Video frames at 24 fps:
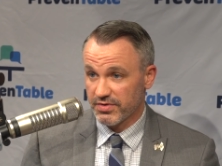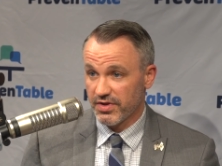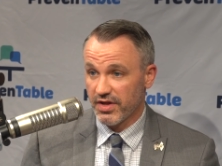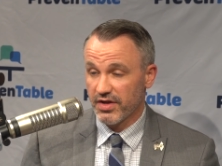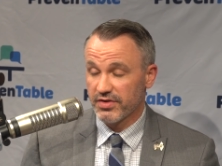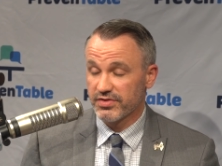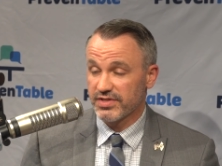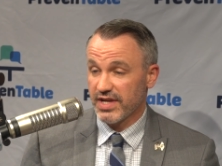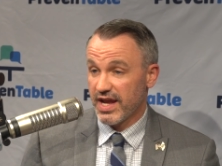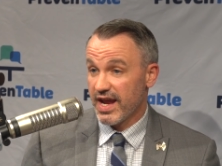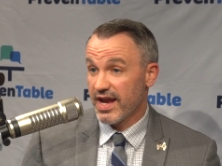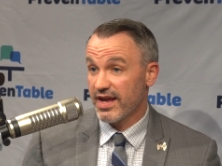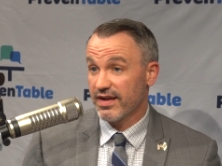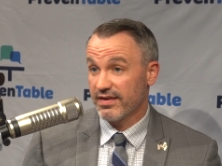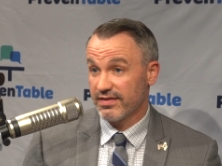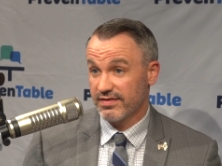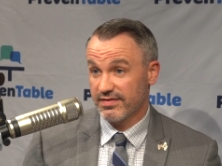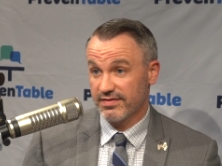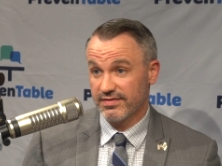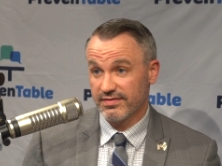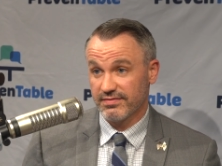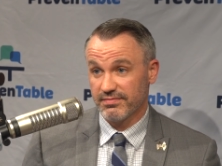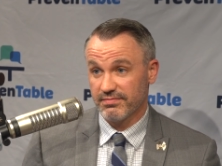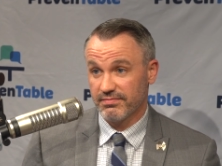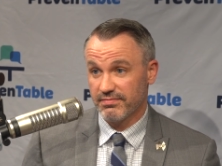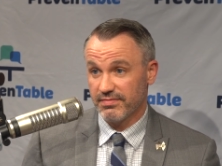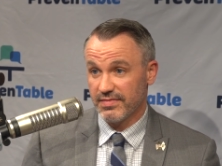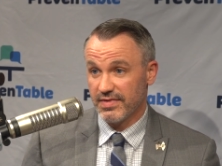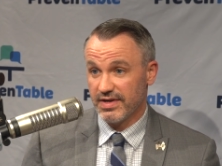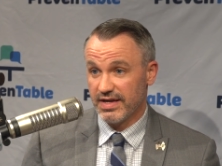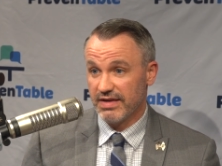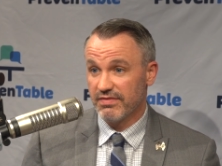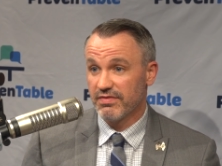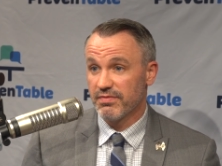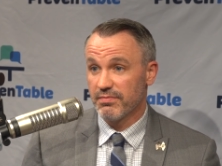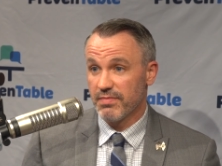with those, and
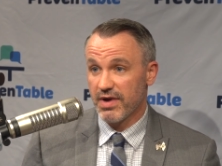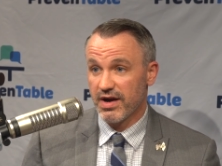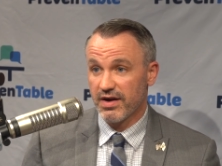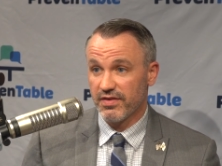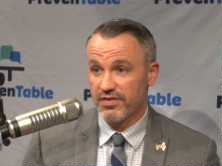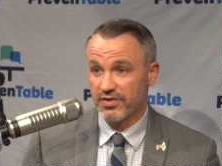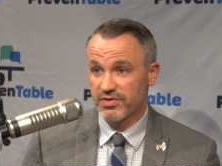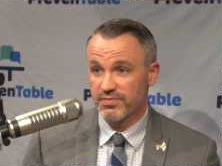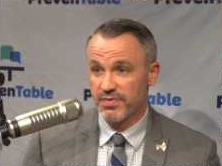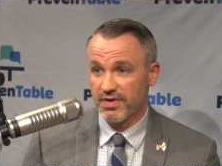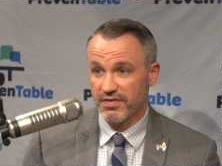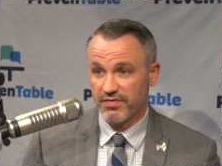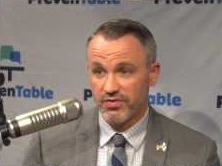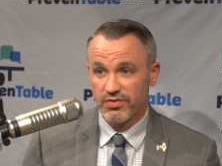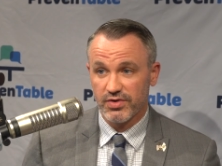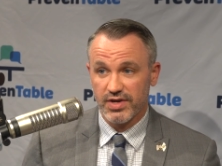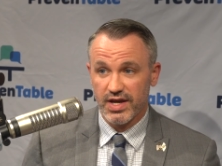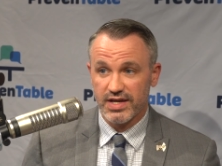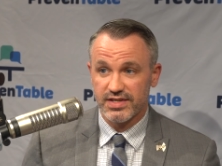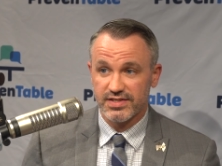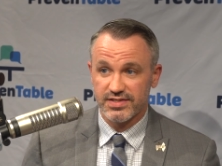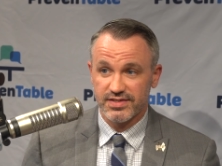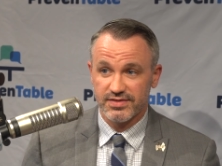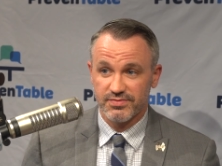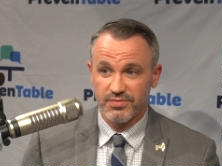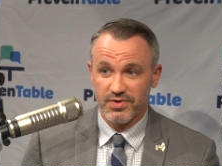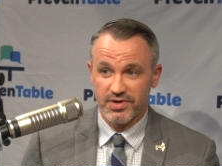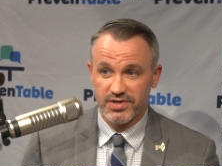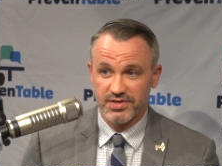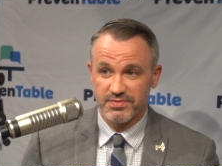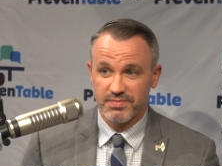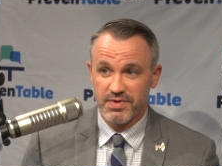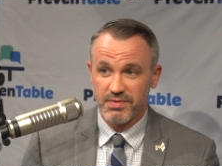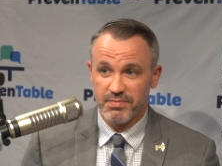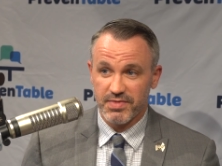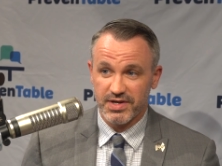even mar- there's been a few cases where
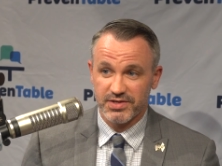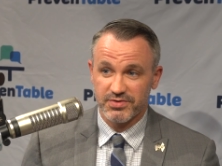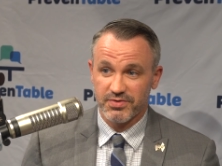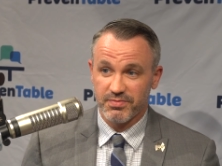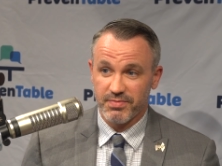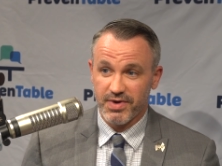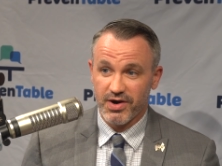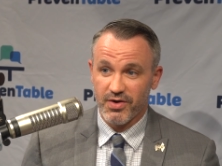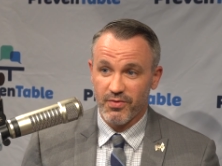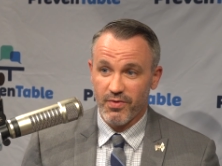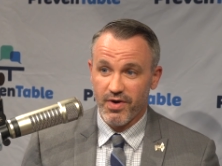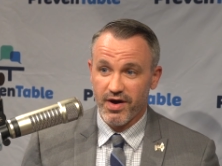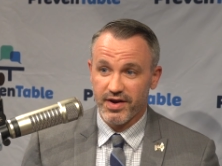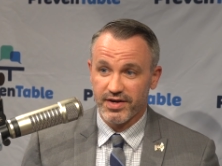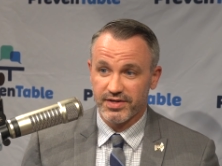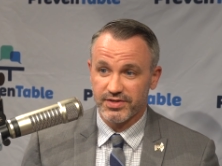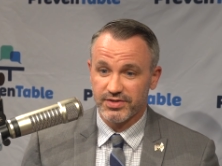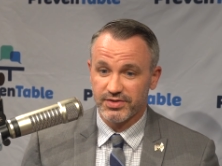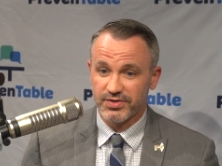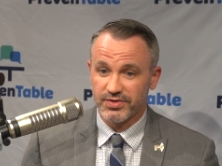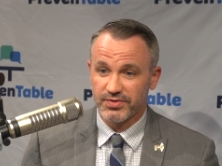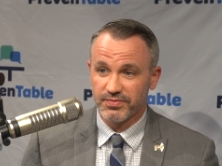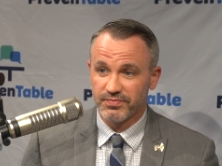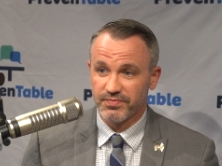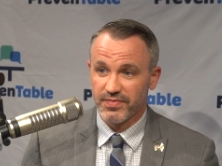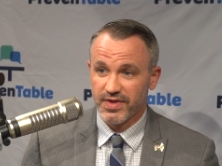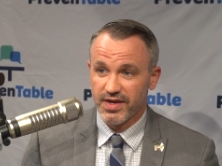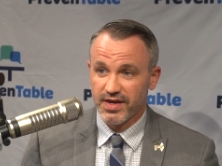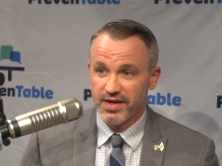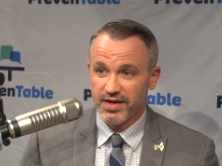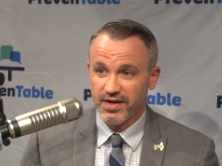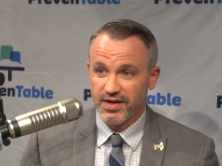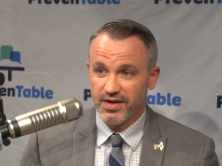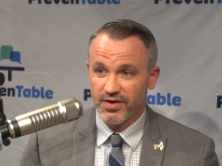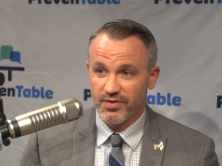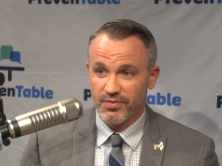it's been mixed with marijuana too,
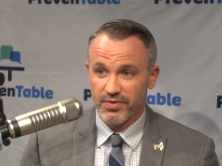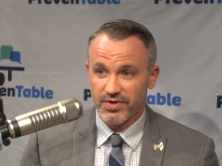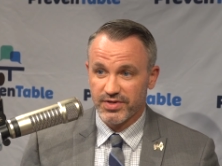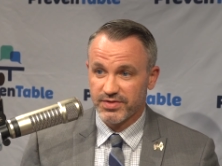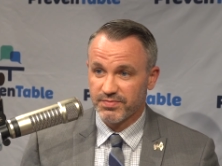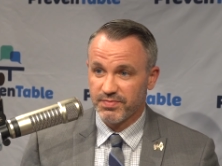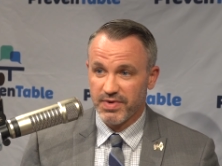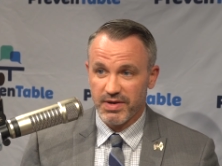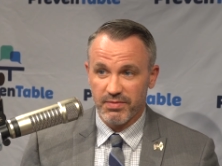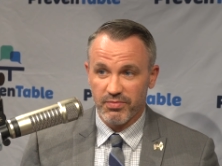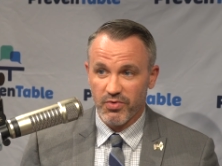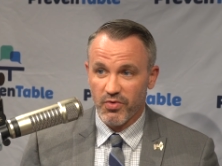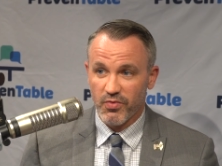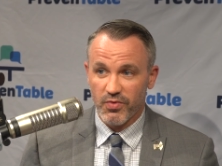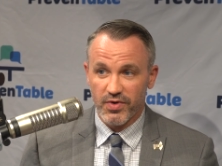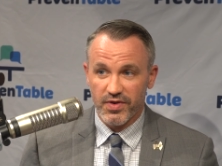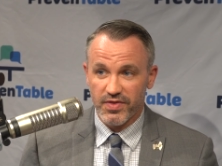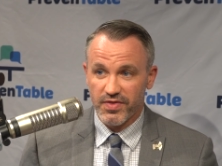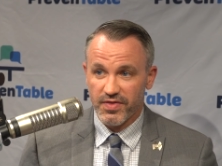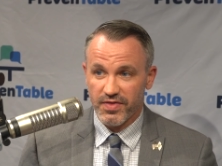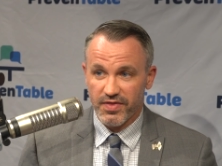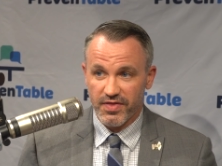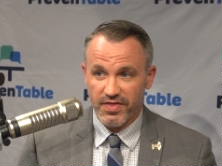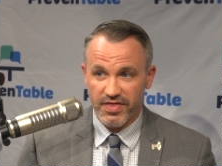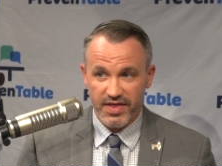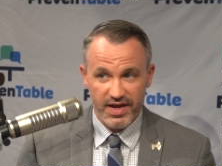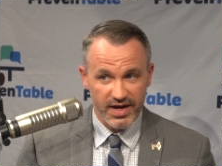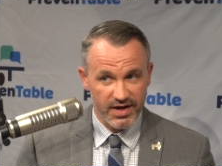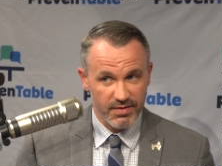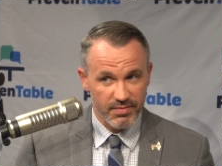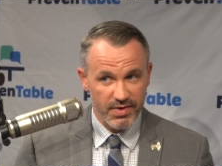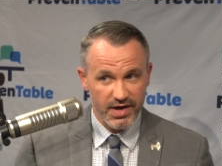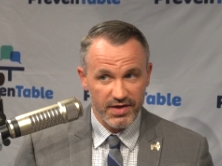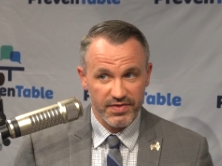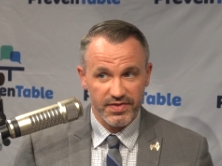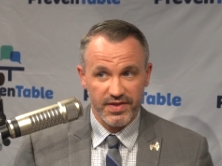mm. which people wouldn't think
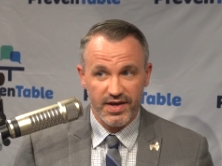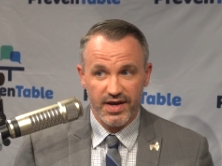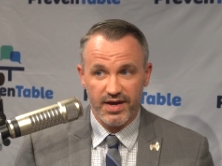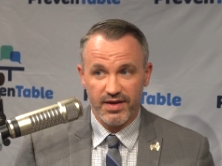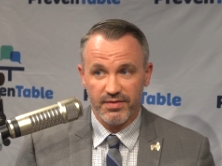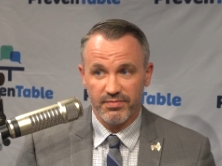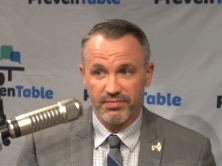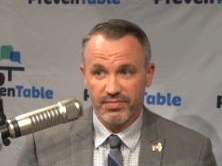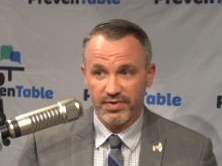about that.